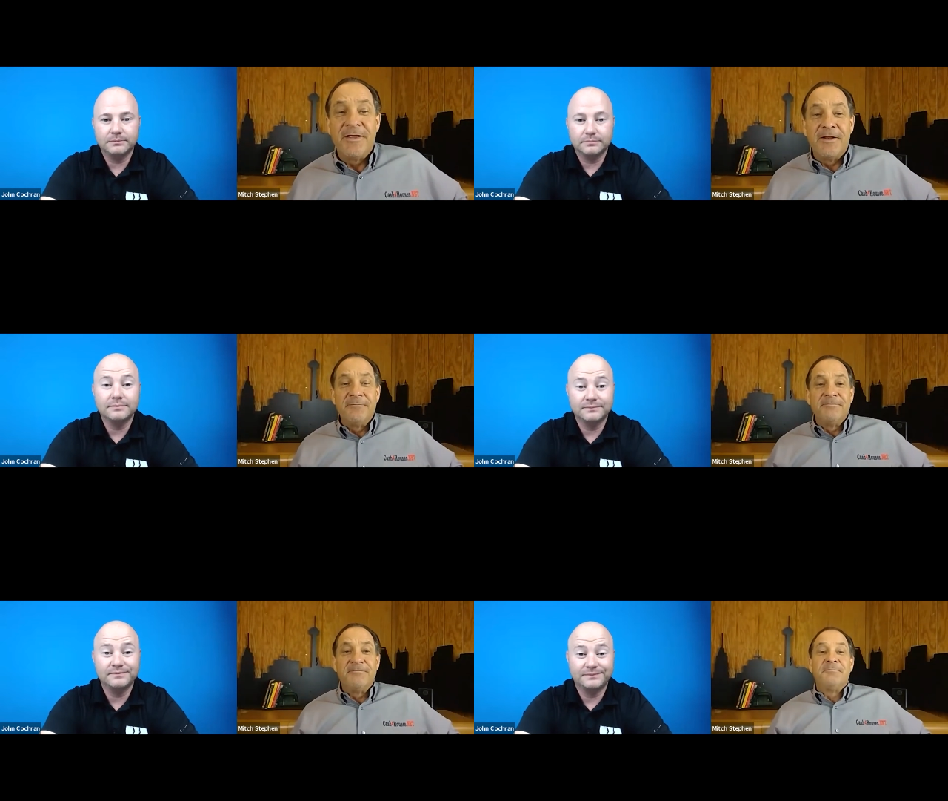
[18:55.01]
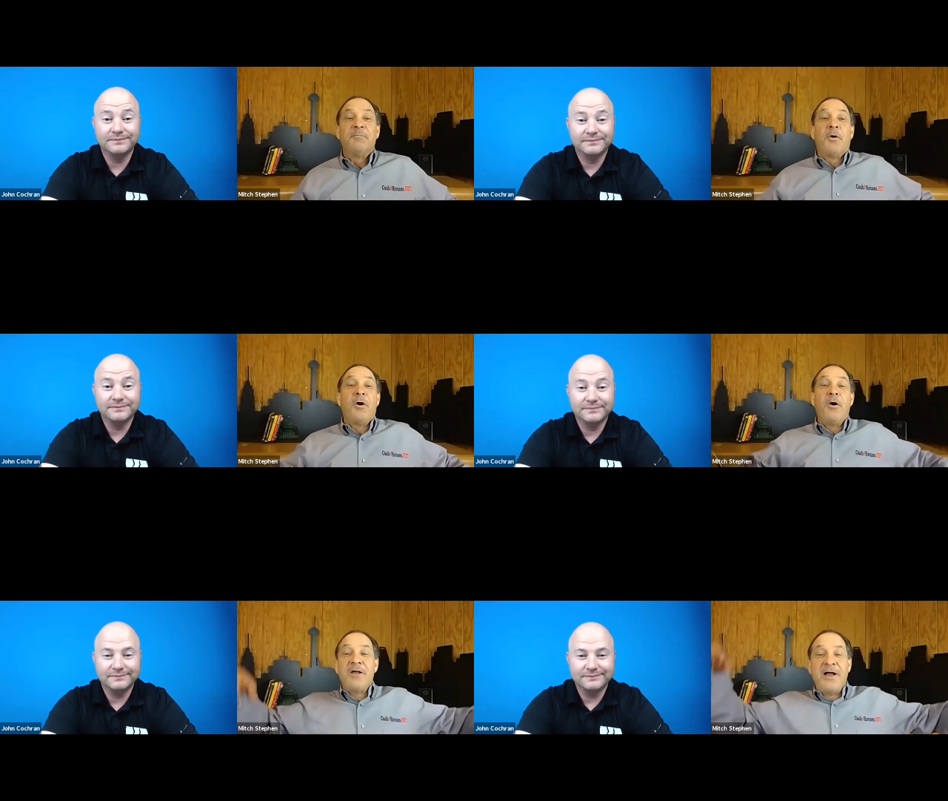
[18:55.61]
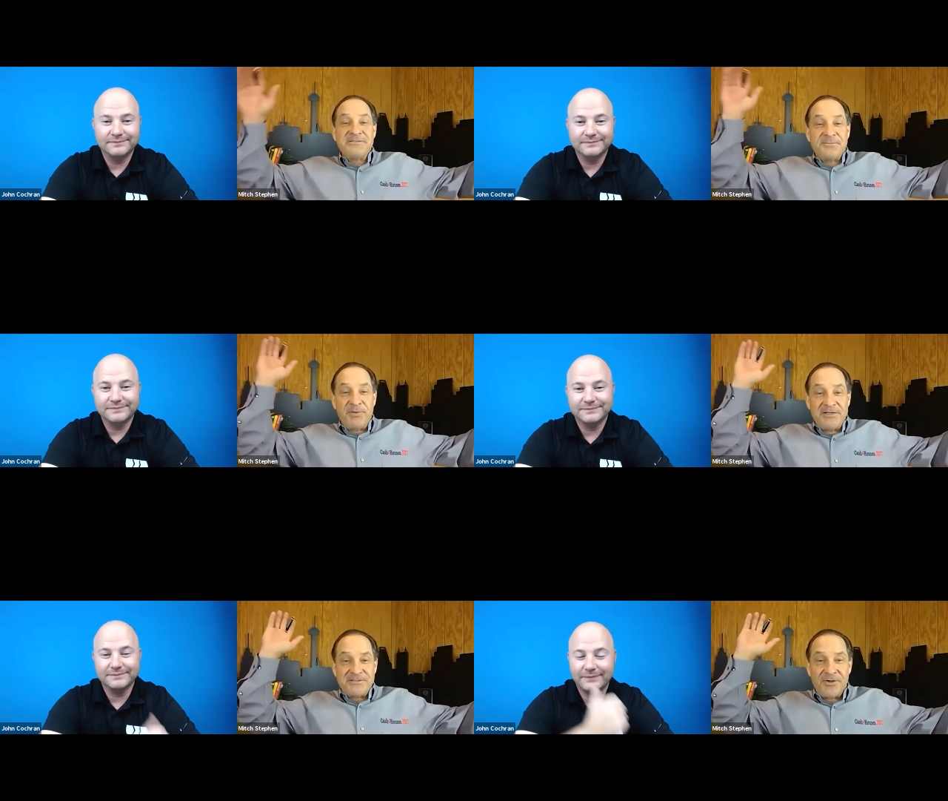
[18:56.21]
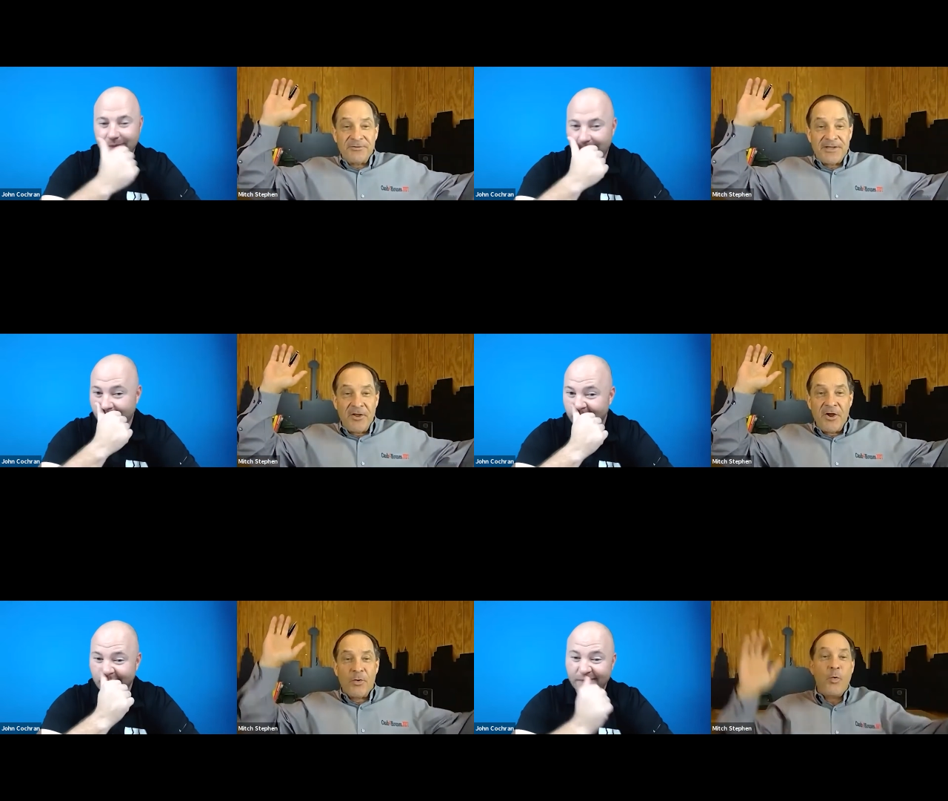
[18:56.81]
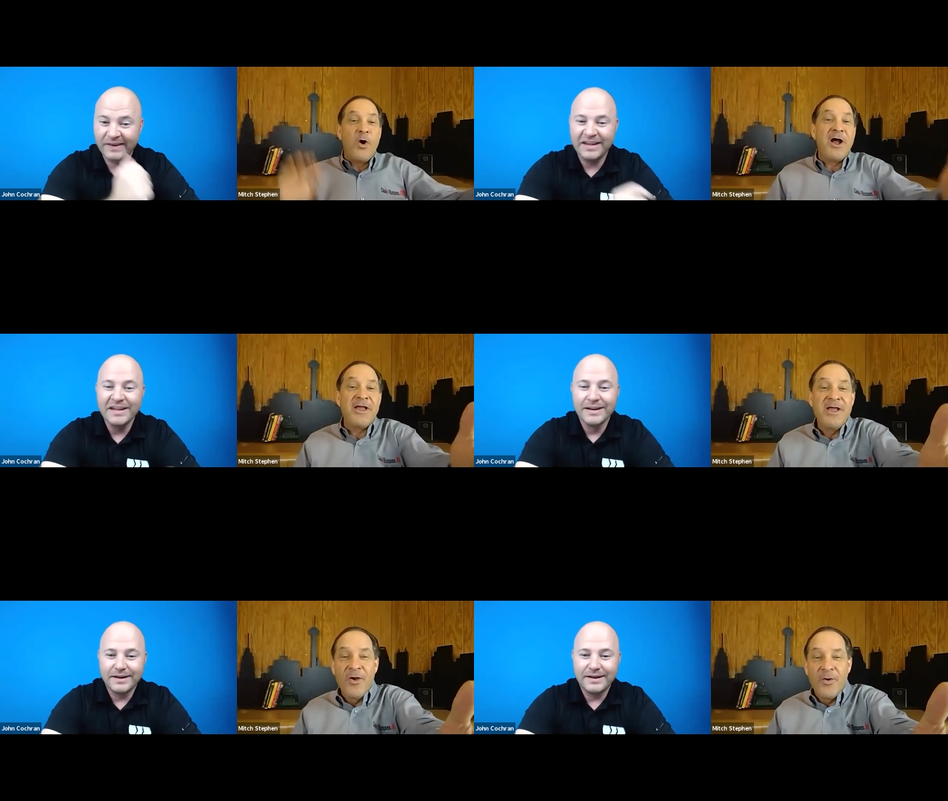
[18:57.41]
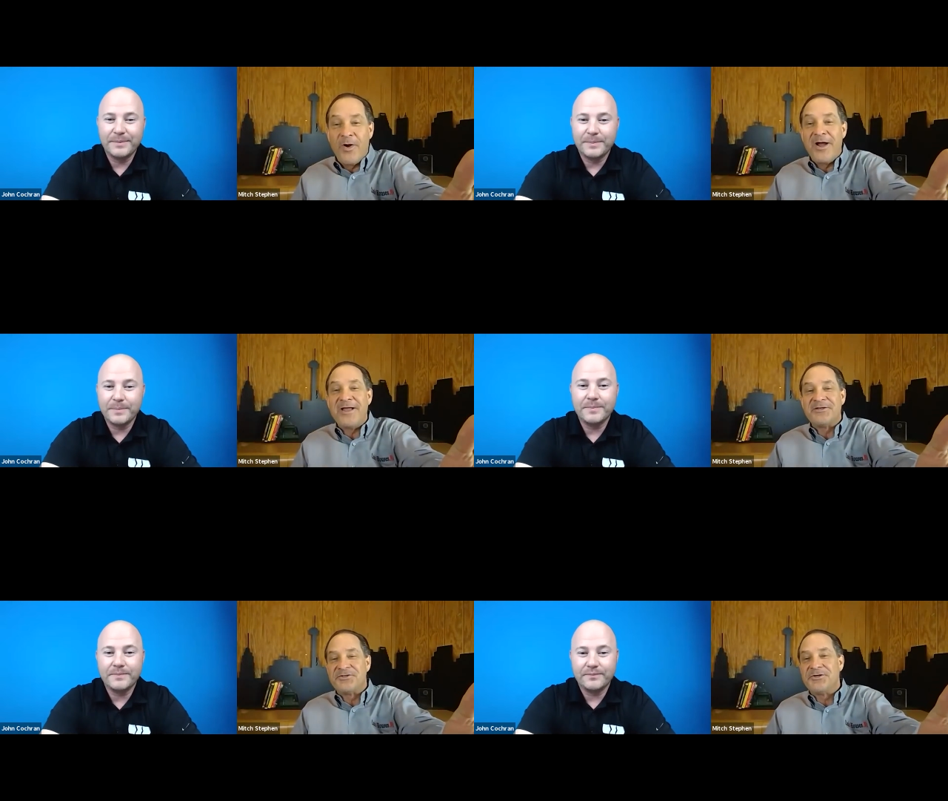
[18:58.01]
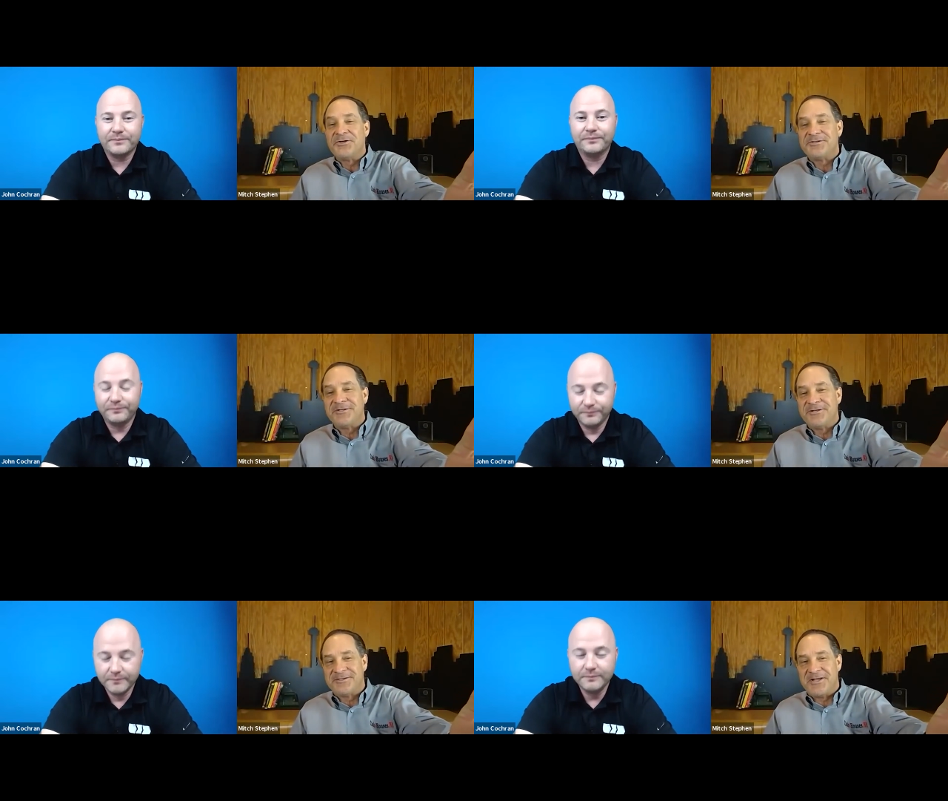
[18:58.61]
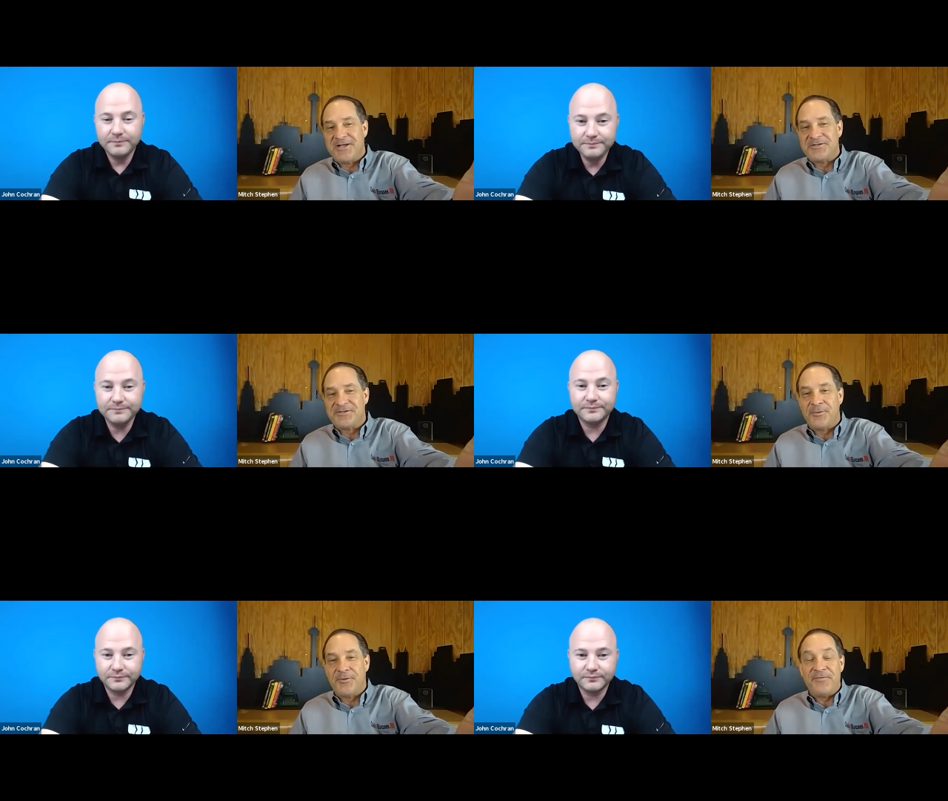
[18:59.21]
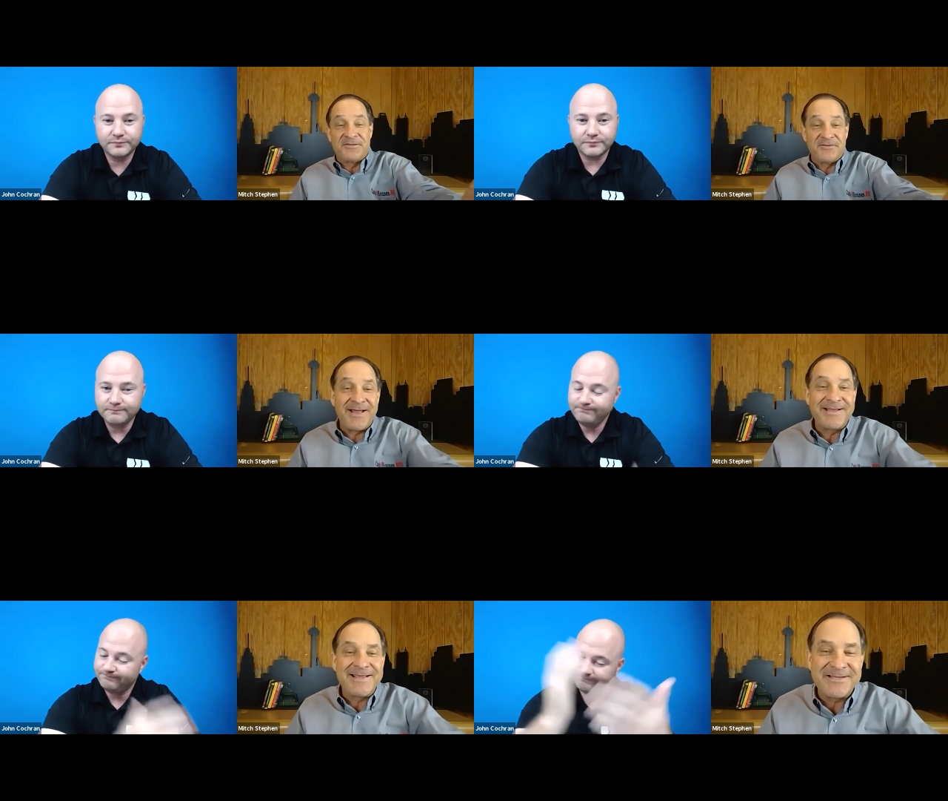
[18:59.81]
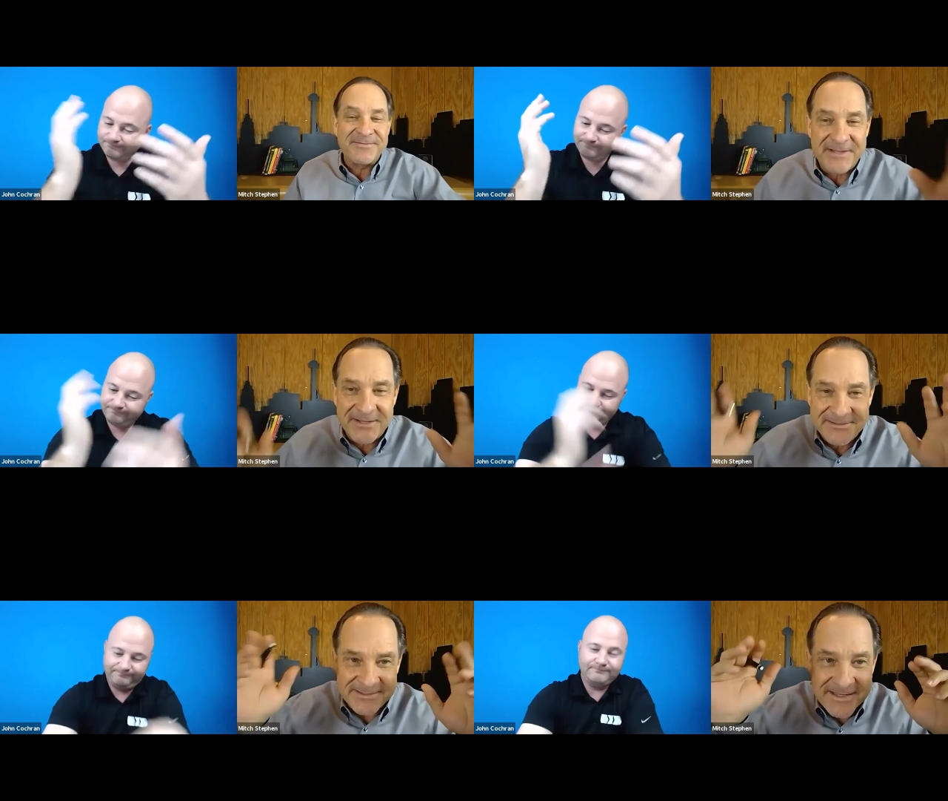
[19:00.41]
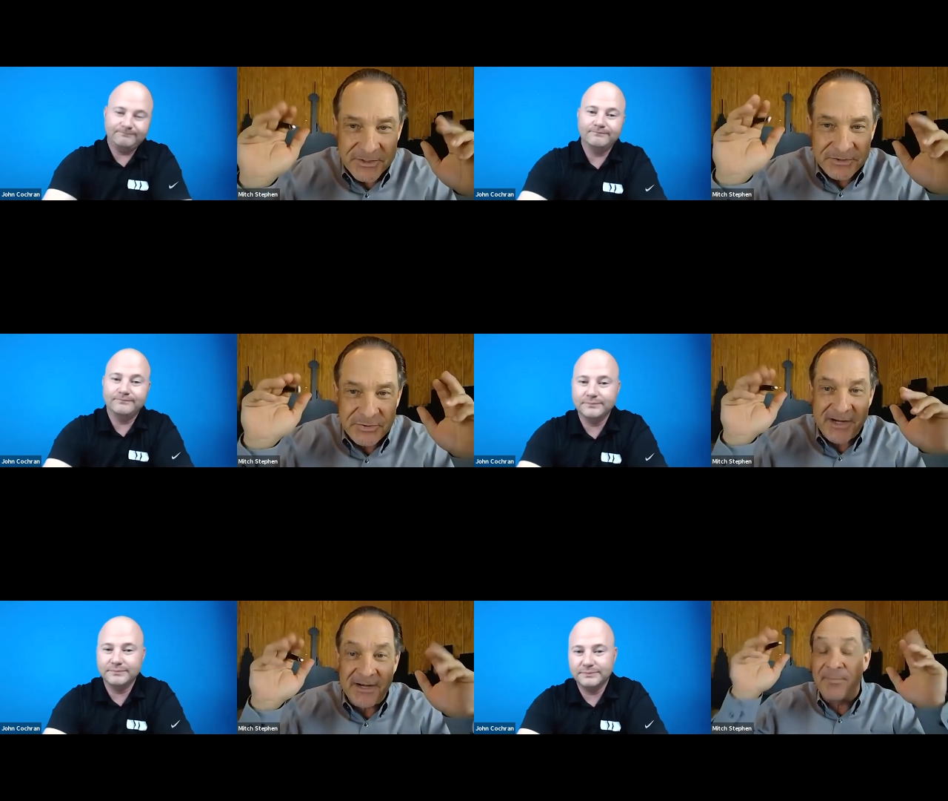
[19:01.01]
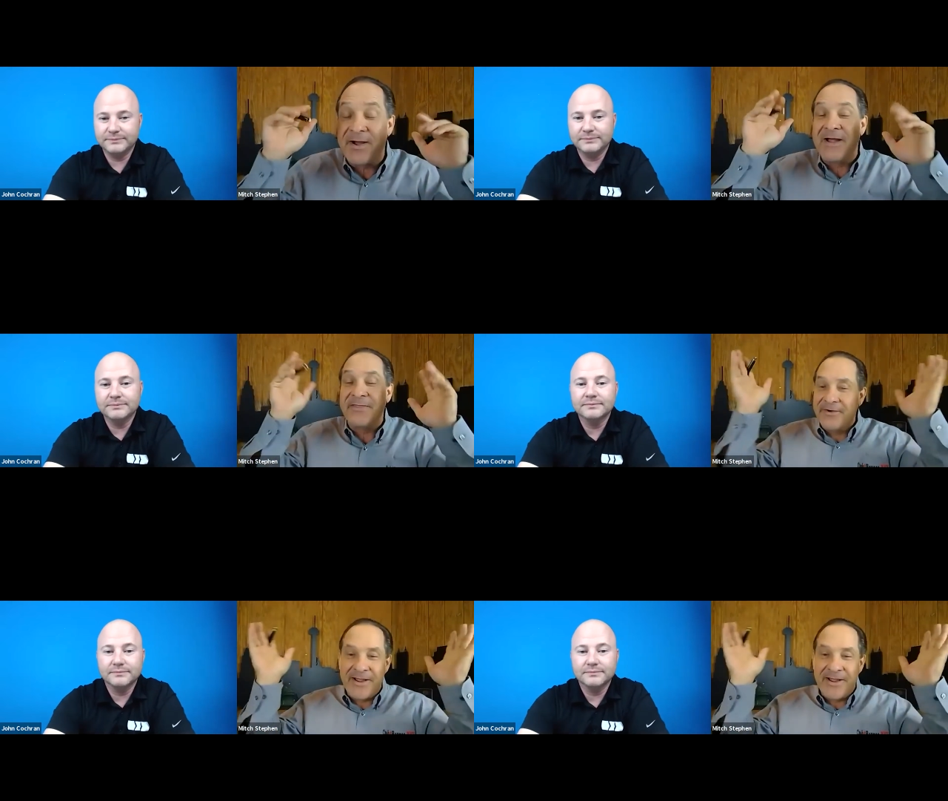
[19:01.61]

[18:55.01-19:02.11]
Speaker 1: and all kinds of places all day long. Why why is your solicitation so offensive? I guess because it, you're trying to buy their